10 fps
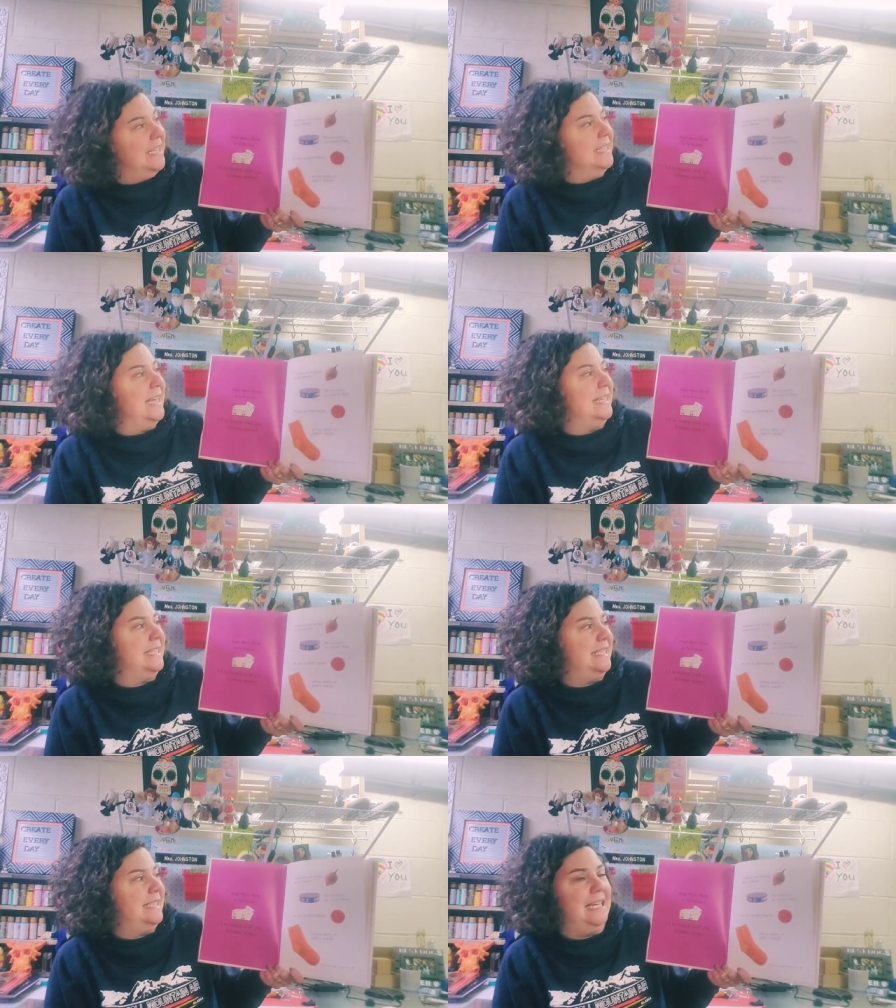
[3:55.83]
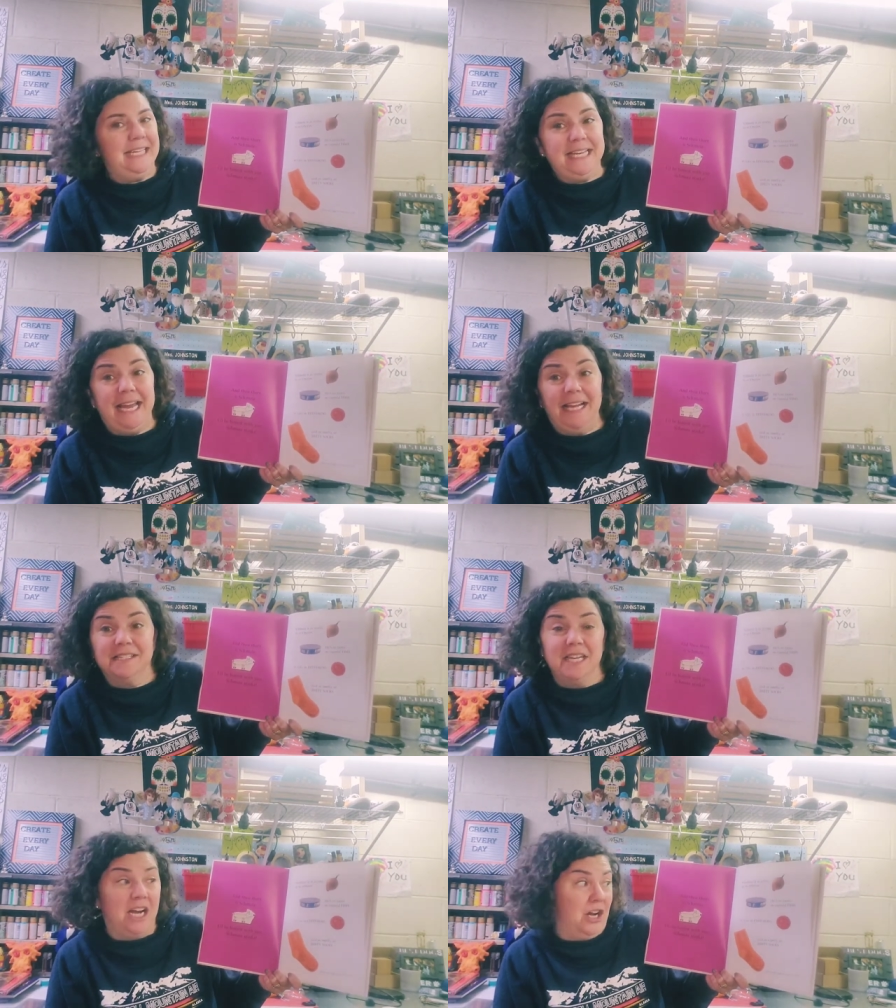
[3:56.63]
is as stinky as
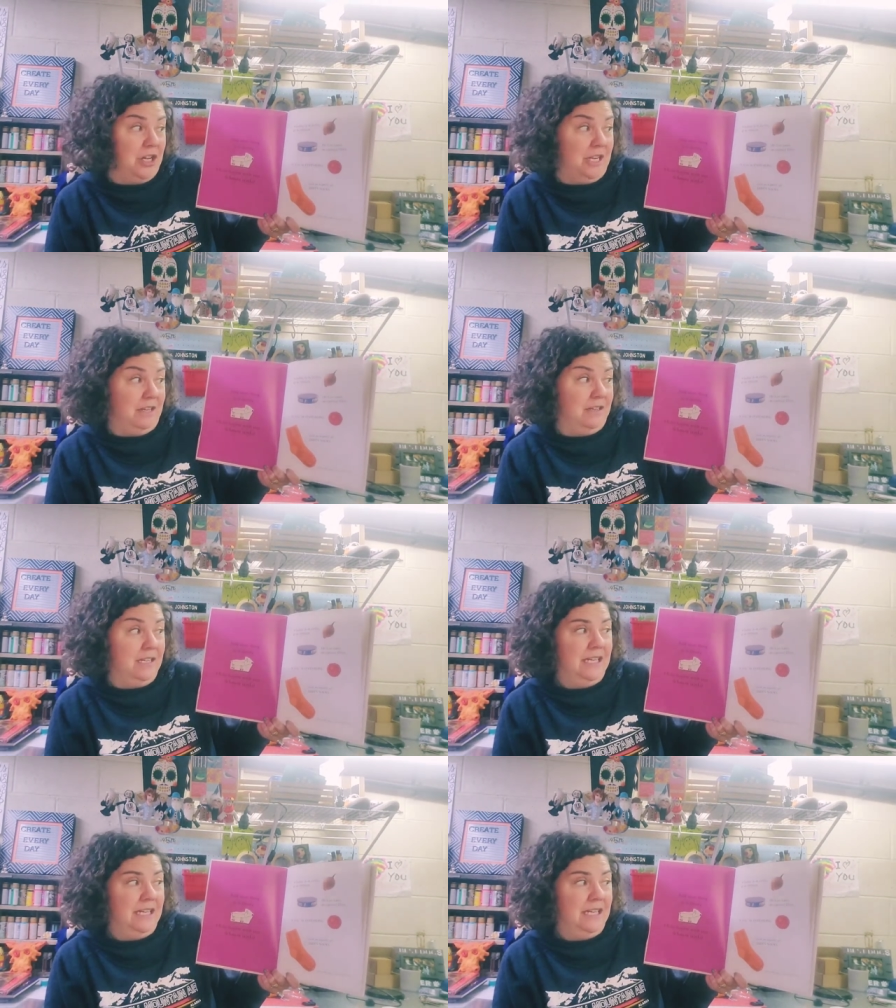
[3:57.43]
an onion.